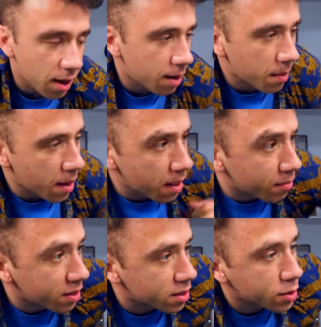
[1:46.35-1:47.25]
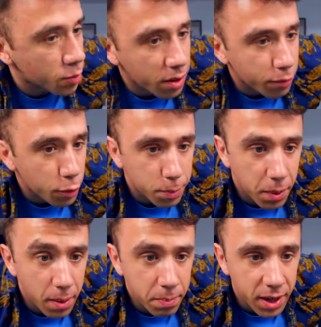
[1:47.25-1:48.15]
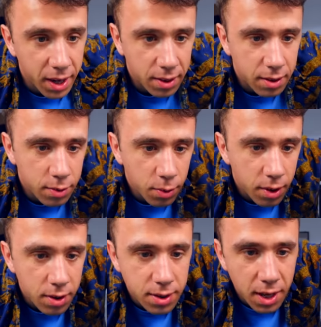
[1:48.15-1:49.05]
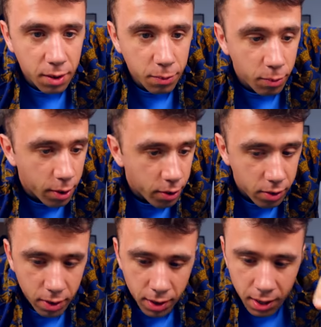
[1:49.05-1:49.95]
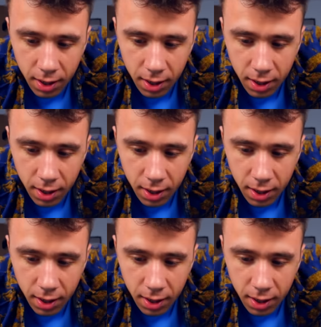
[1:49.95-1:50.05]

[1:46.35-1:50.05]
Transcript: Um, I have this 12 volt pump connected to this tank of water